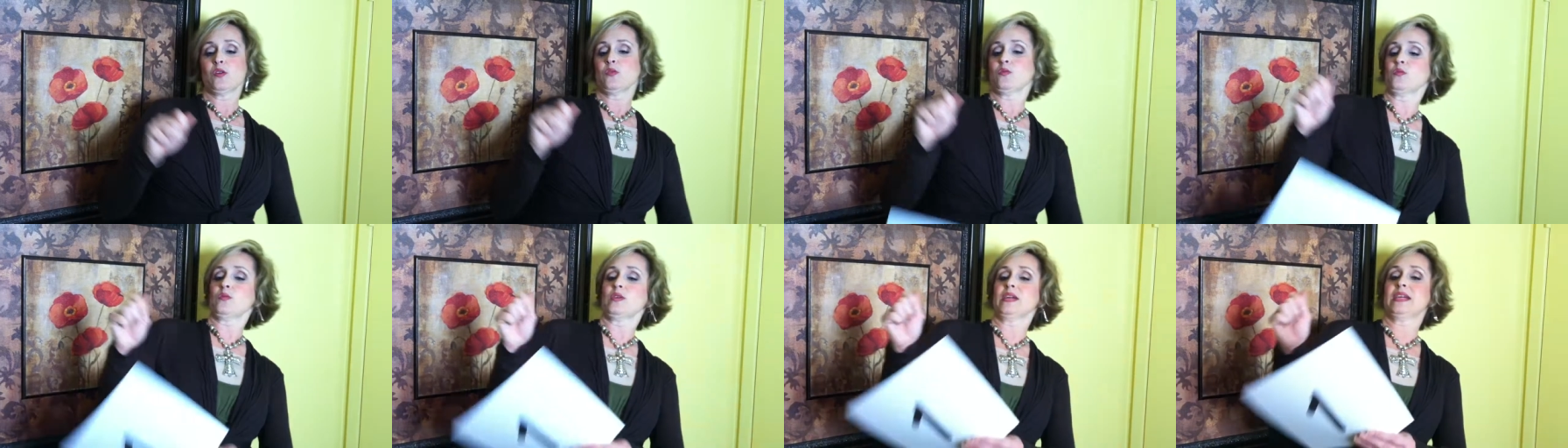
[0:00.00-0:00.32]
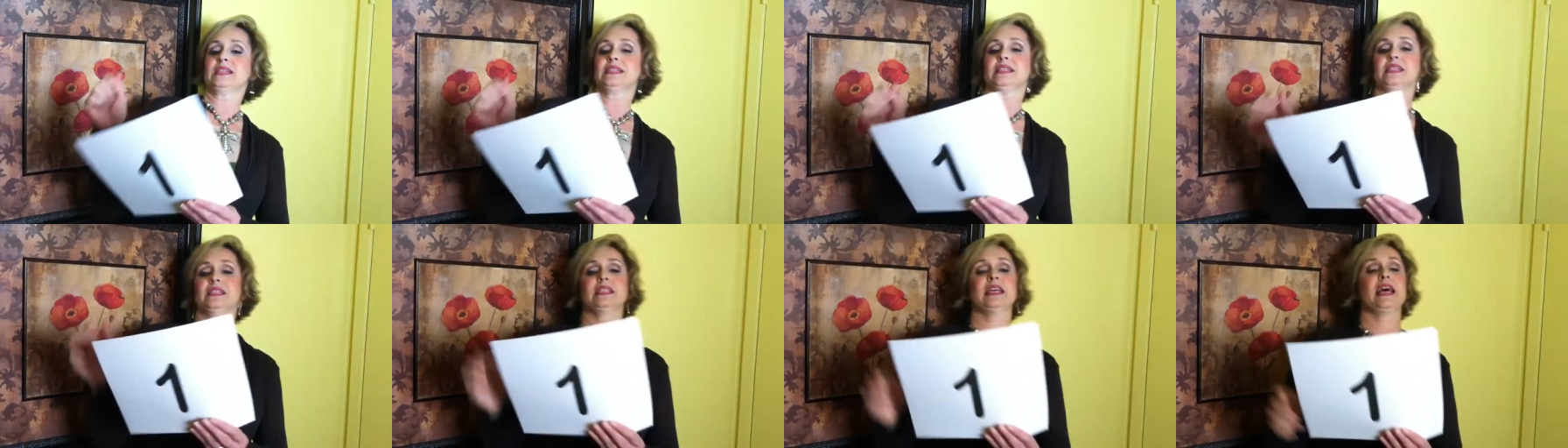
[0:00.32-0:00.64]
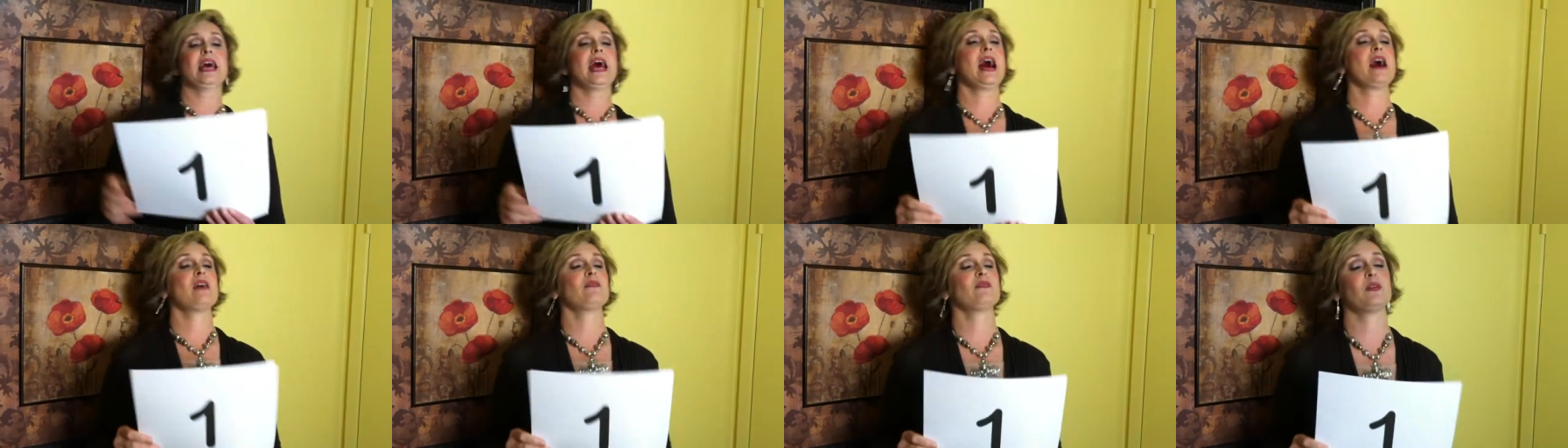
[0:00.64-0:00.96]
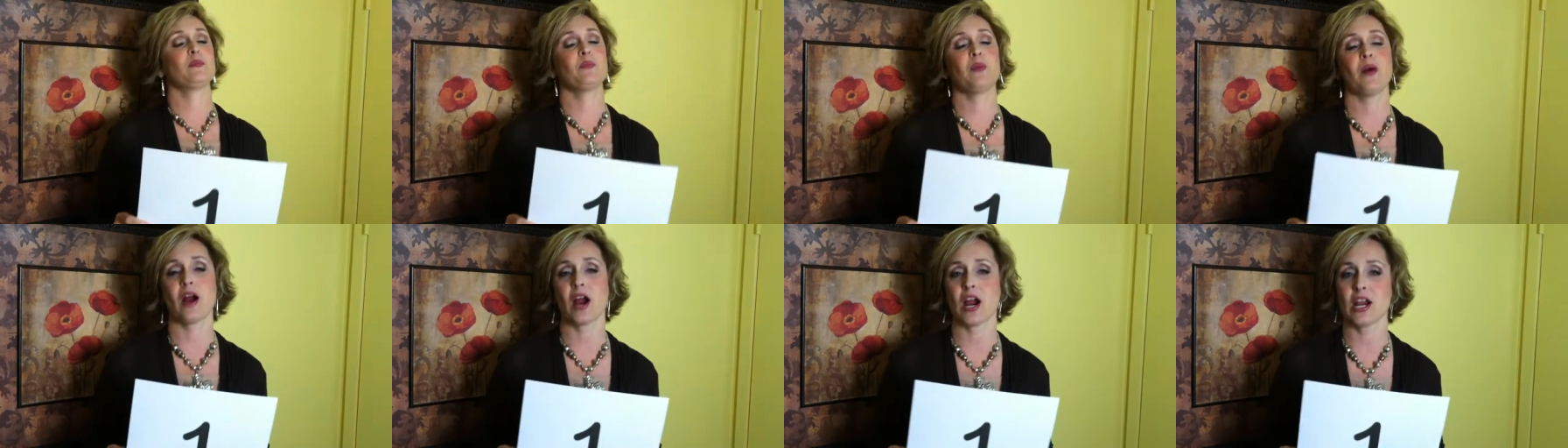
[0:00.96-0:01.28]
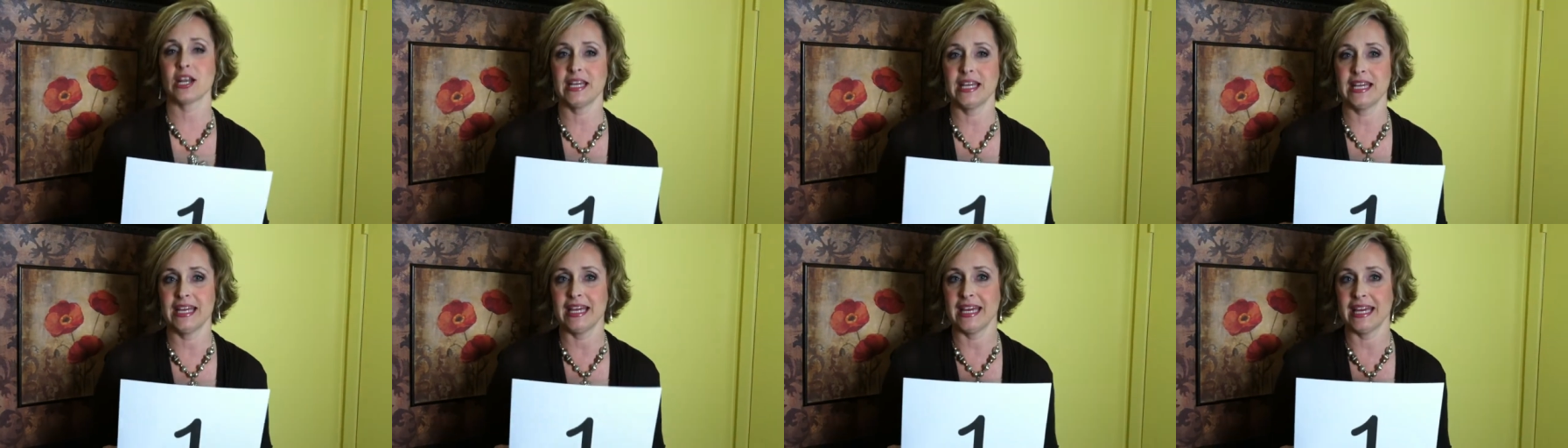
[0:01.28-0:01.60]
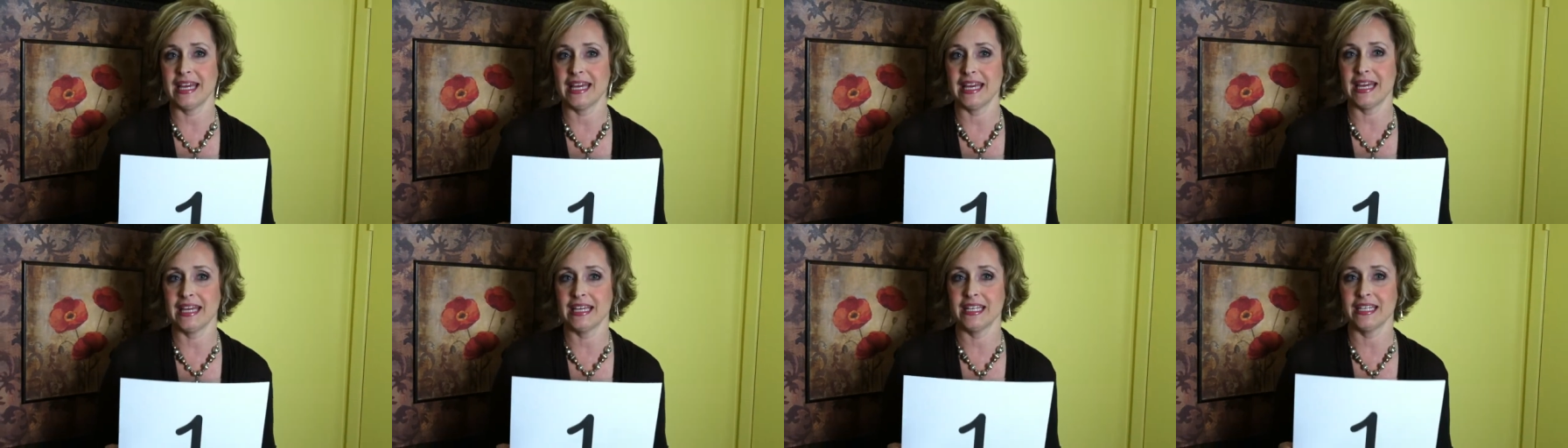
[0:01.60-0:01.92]
reason to have a party
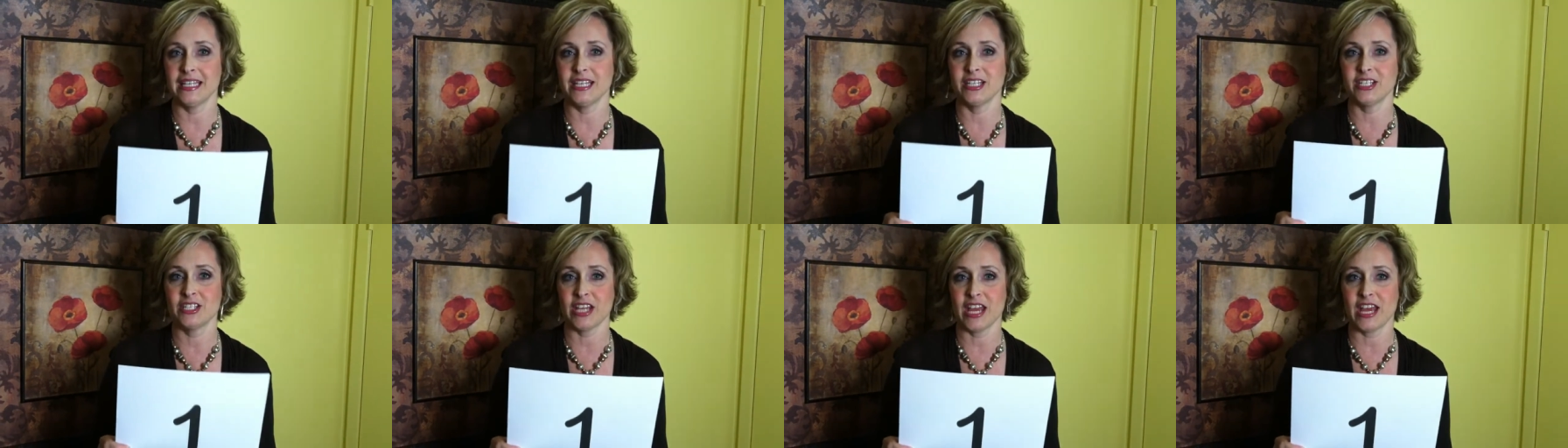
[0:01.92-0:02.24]
in